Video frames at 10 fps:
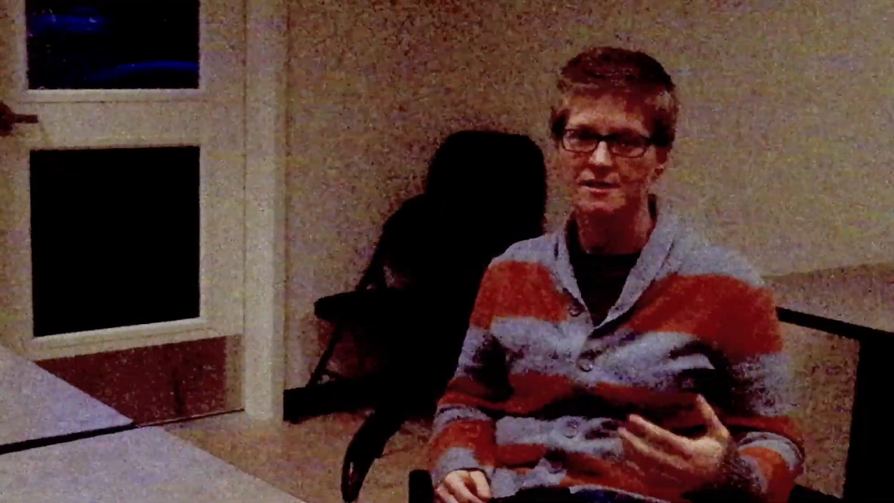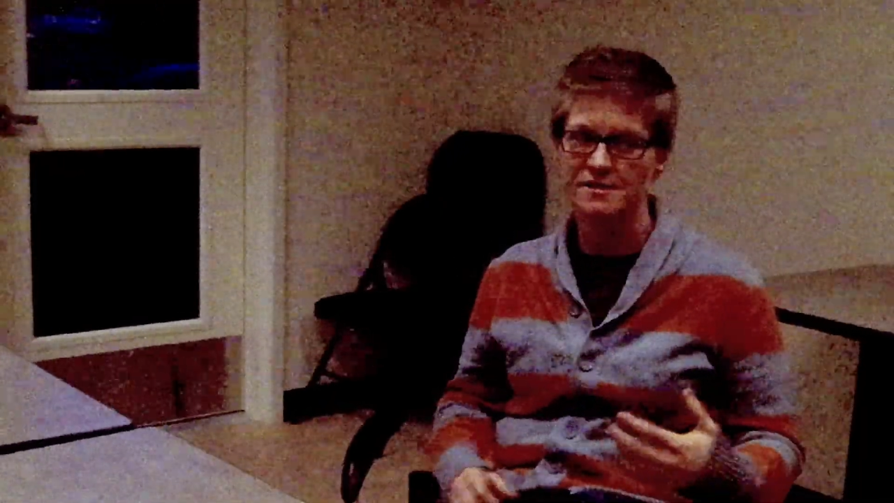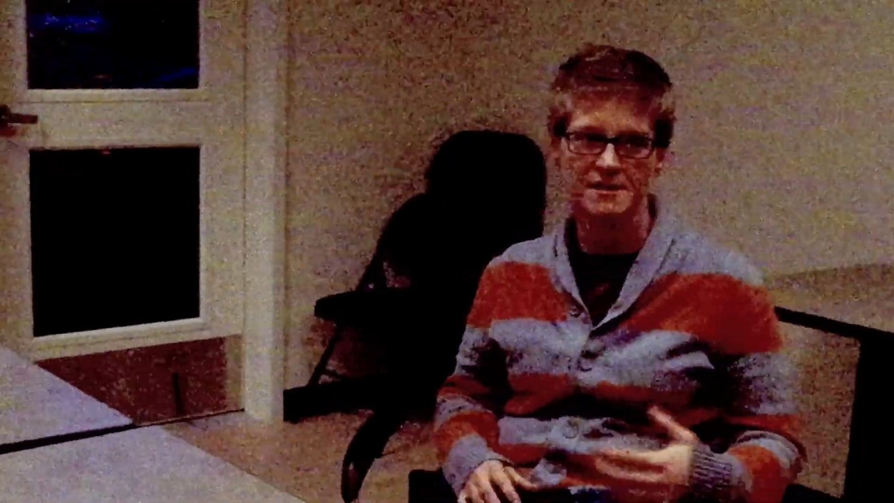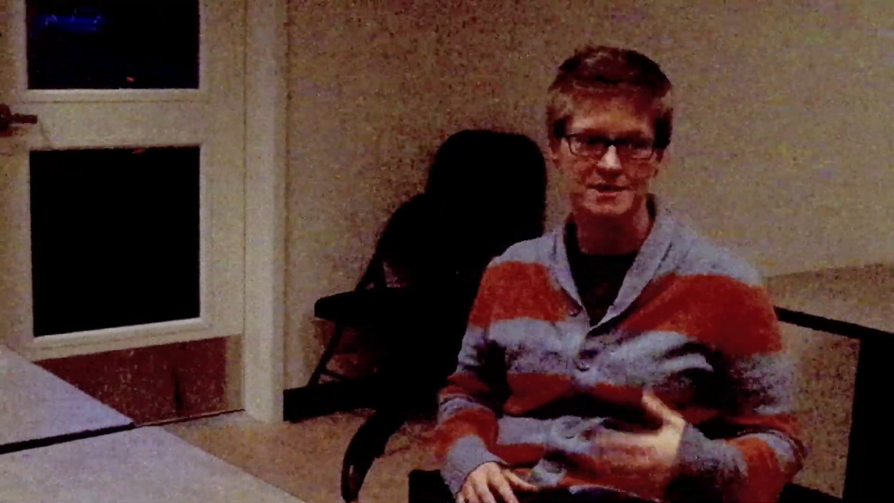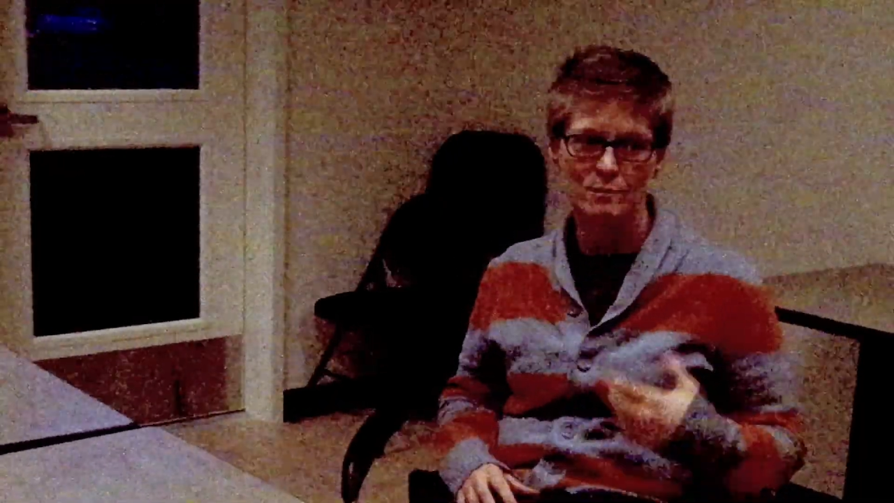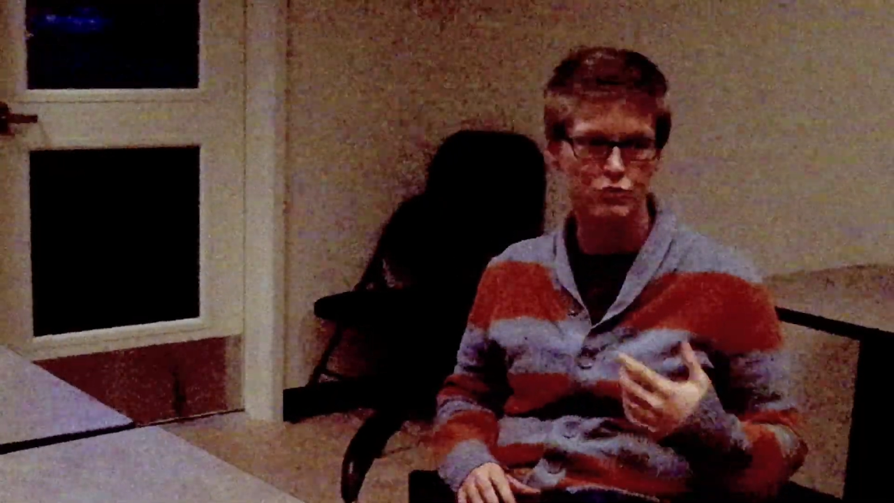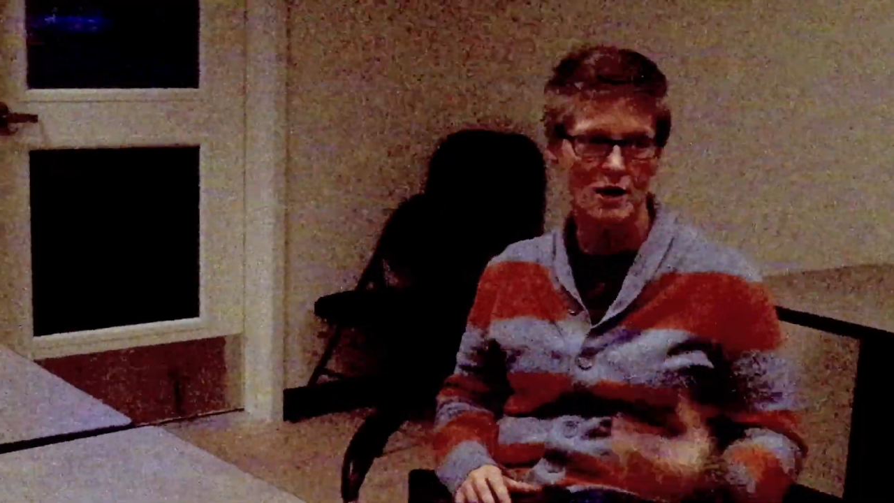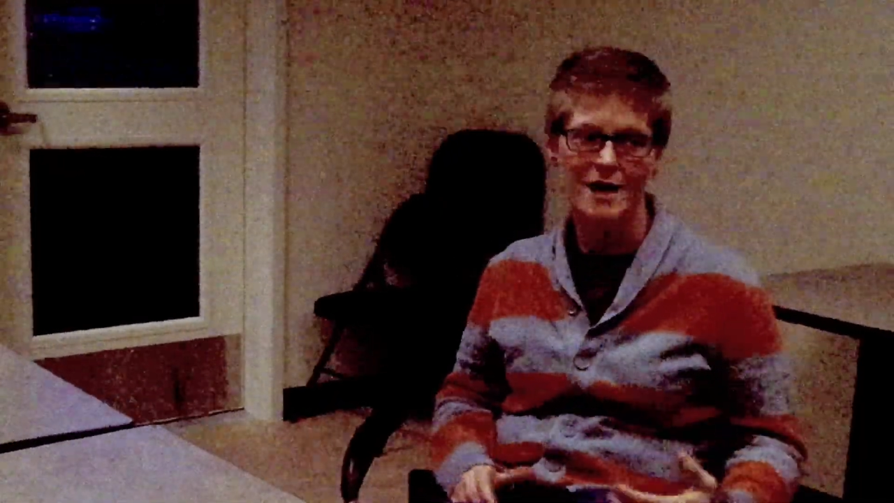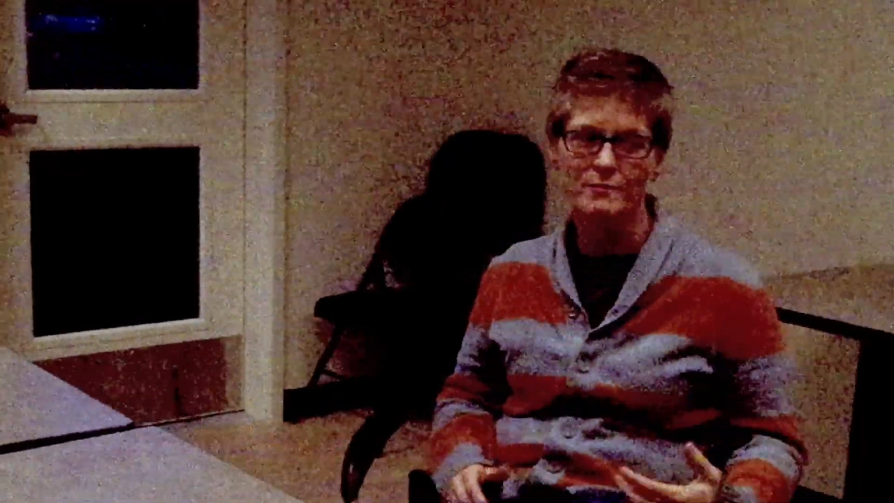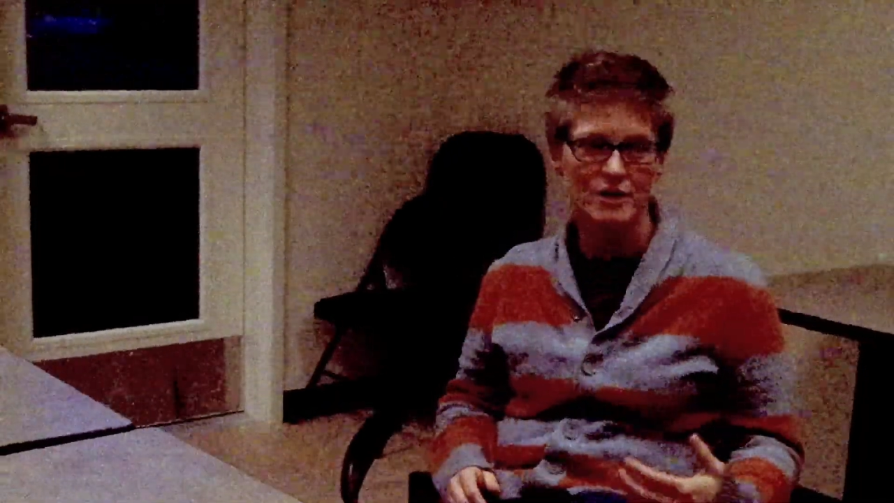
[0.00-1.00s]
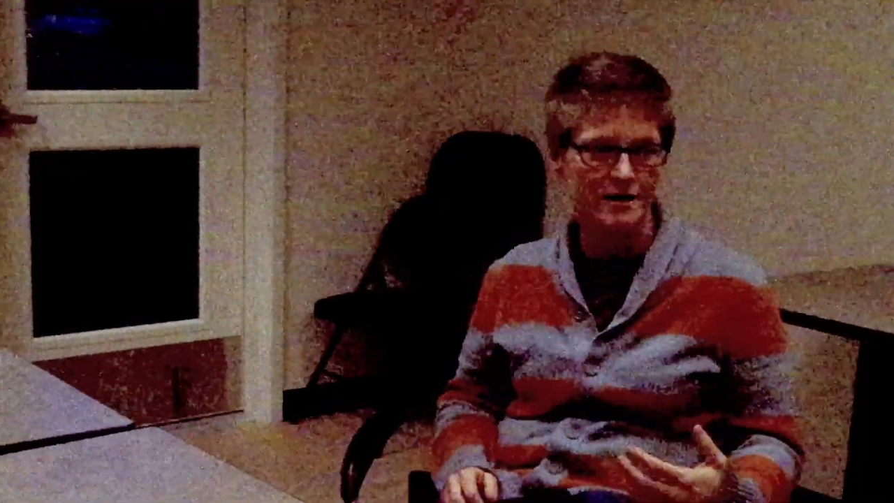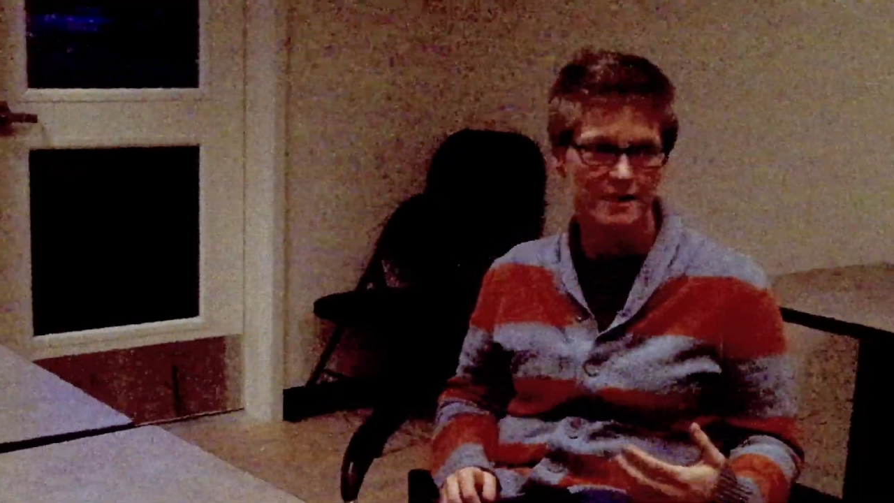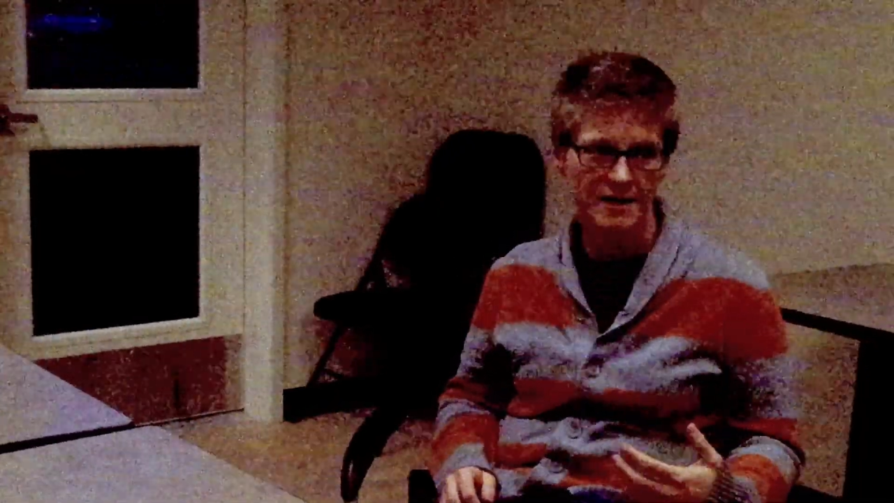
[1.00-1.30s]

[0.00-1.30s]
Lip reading: is the primary